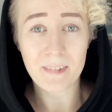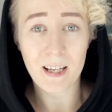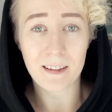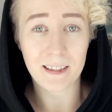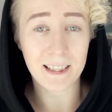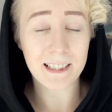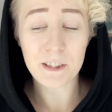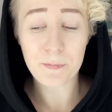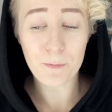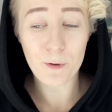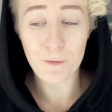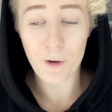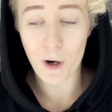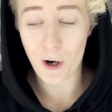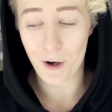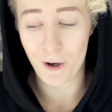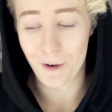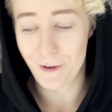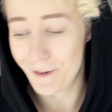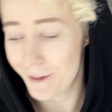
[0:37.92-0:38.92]
let's move
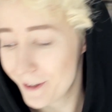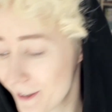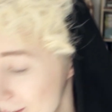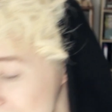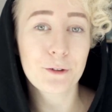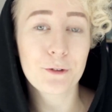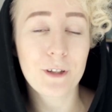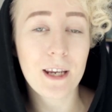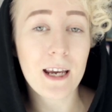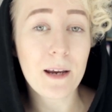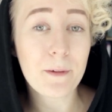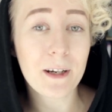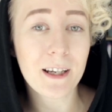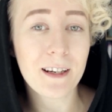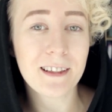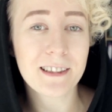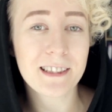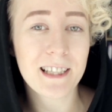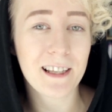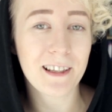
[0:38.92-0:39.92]
on. Today I'm
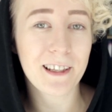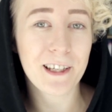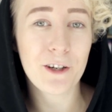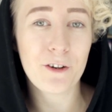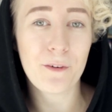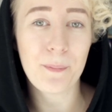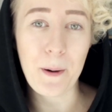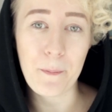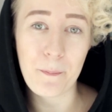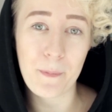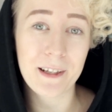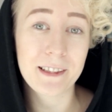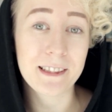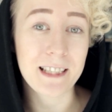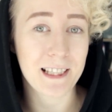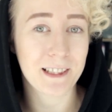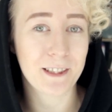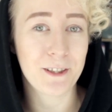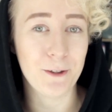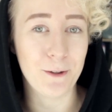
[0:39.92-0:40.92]
gonna tell you about my
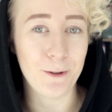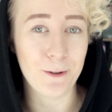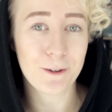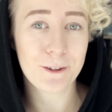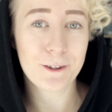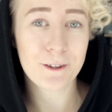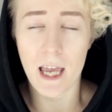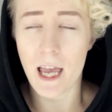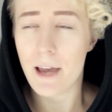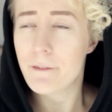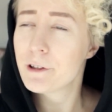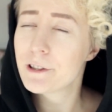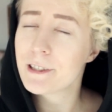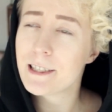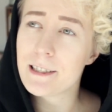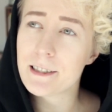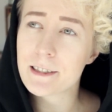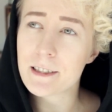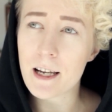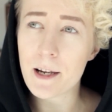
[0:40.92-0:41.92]
tattoos. Ever
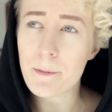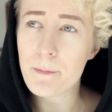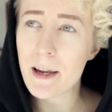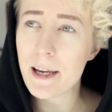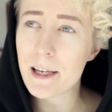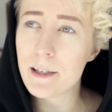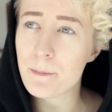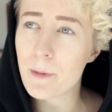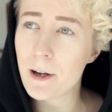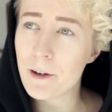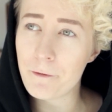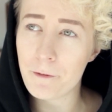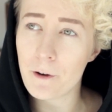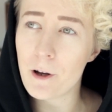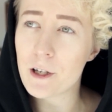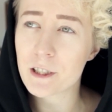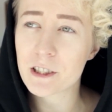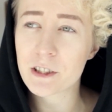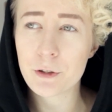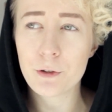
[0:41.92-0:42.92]
since I made my
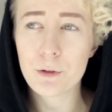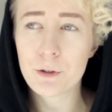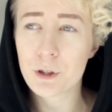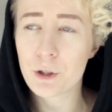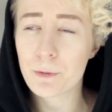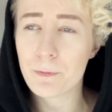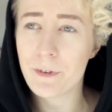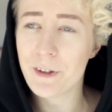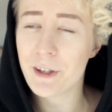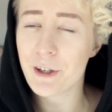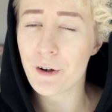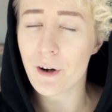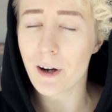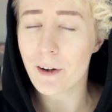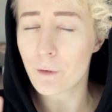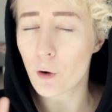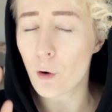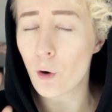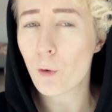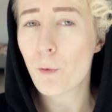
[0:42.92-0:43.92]
first YouTube video,
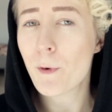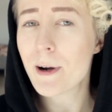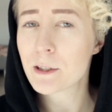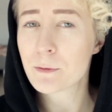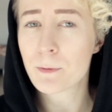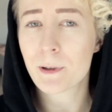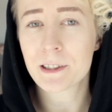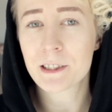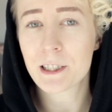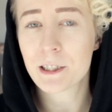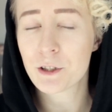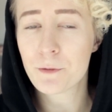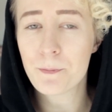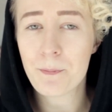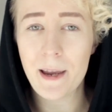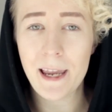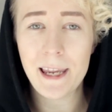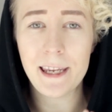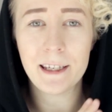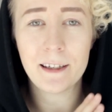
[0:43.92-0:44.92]
I've always wanted to
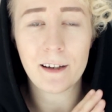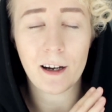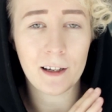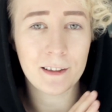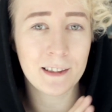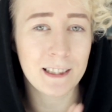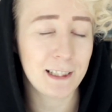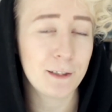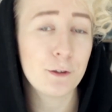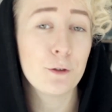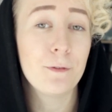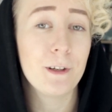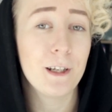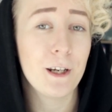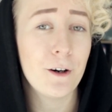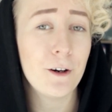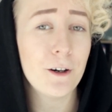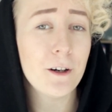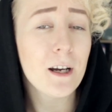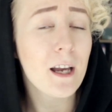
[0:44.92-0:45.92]
make a tattoo
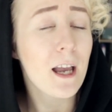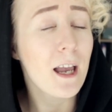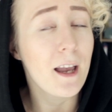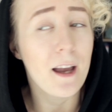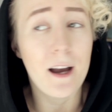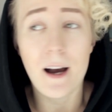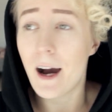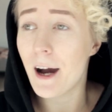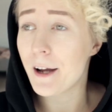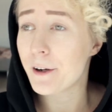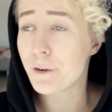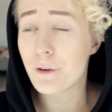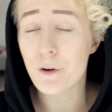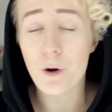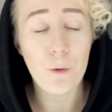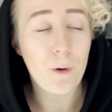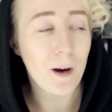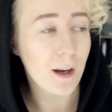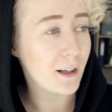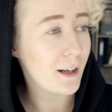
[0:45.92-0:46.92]
video. I don't know
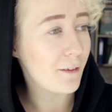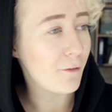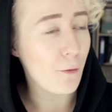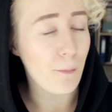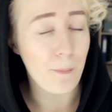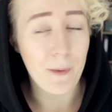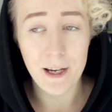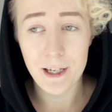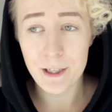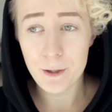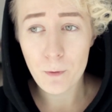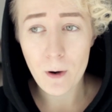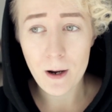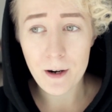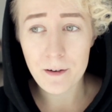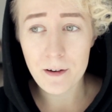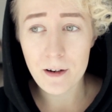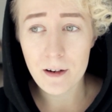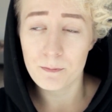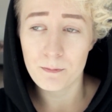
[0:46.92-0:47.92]
why I never made
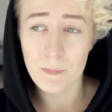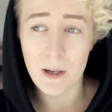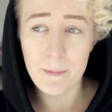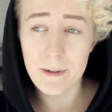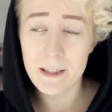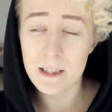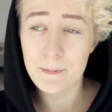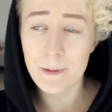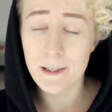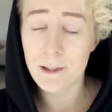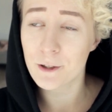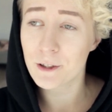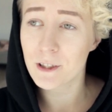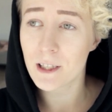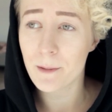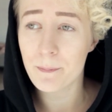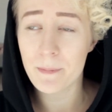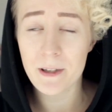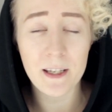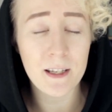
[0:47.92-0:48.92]
one. Maybe it's because
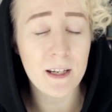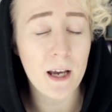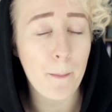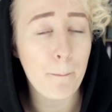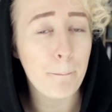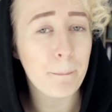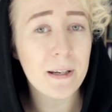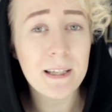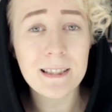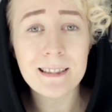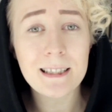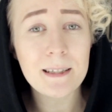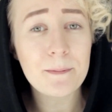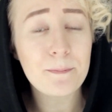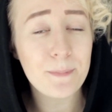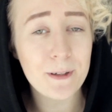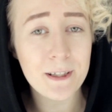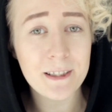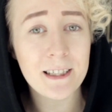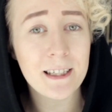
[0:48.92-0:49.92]
I've been a busy,
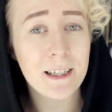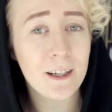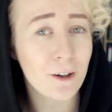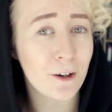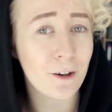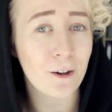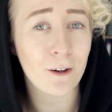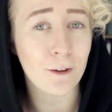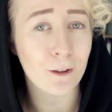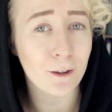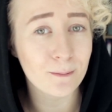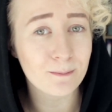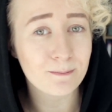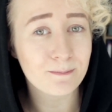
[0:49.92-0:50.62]
busy girl.